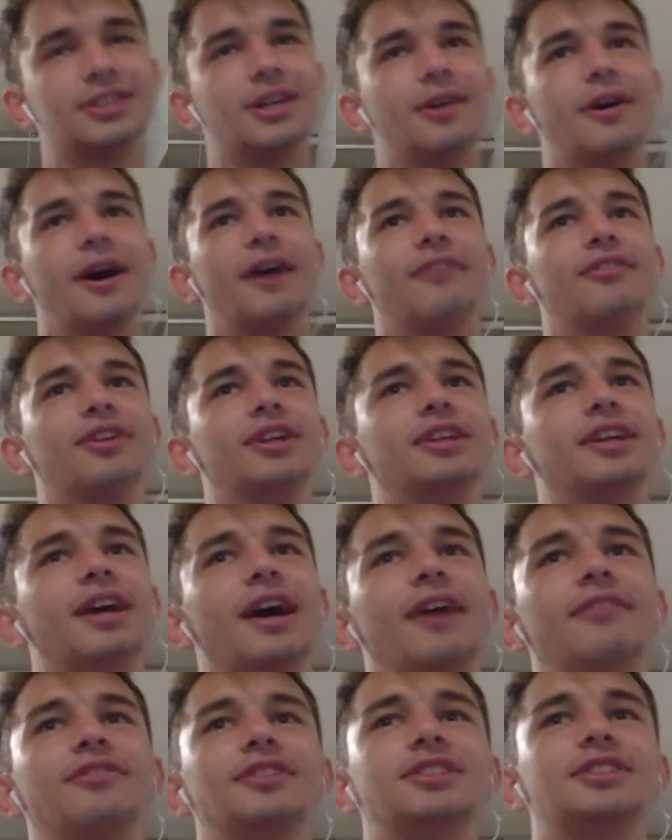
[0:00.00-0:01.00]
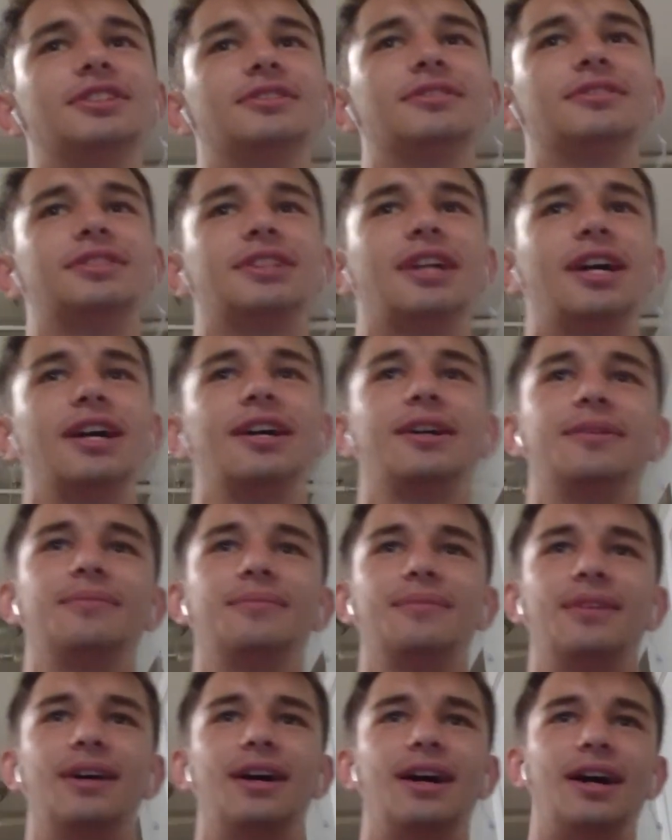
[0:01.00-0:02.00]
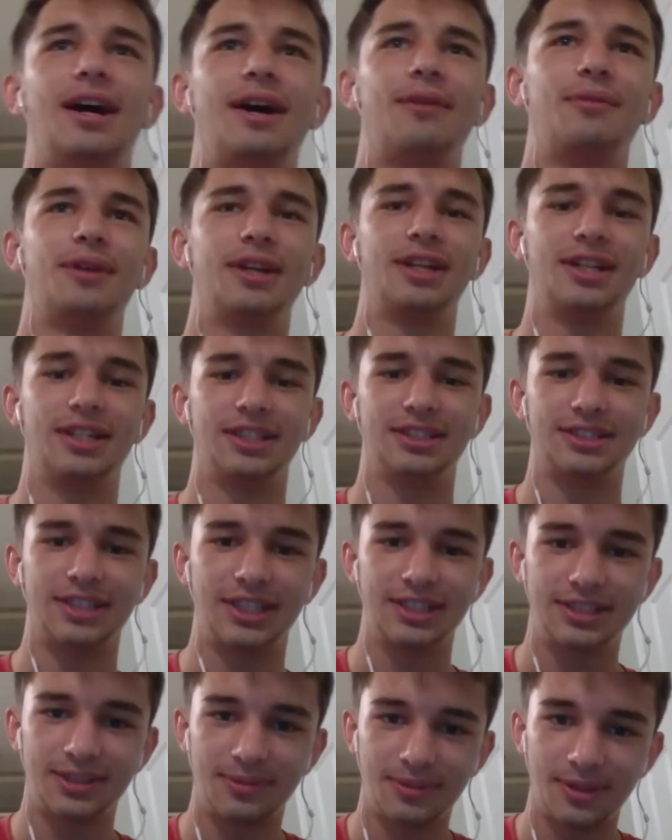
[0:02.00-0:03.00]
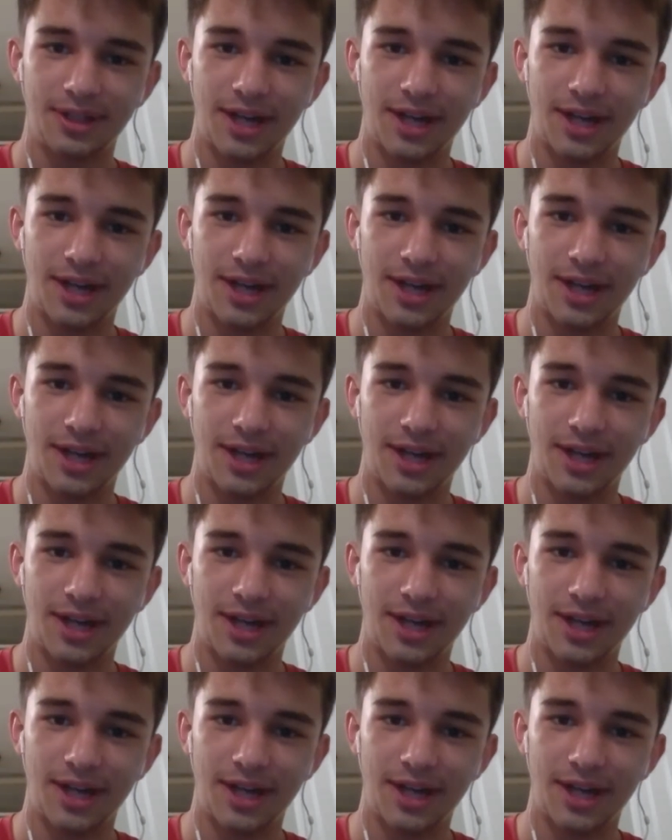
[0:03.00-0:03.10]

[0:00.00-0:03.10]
every single time I wanted to stay somewhere,